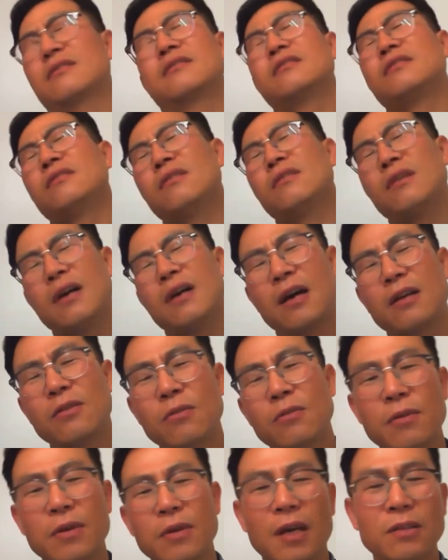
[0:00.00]
You know, I
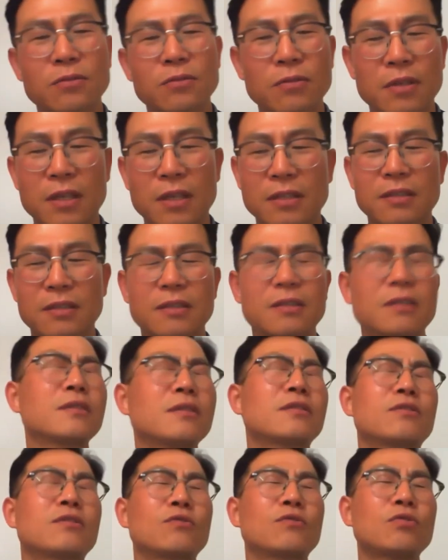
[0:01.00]
don't want to do this. This
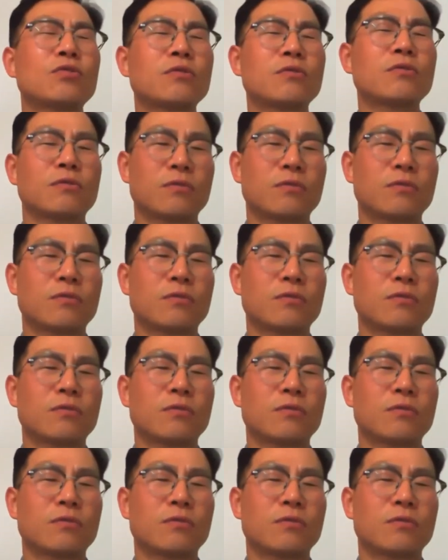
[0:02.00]
is too,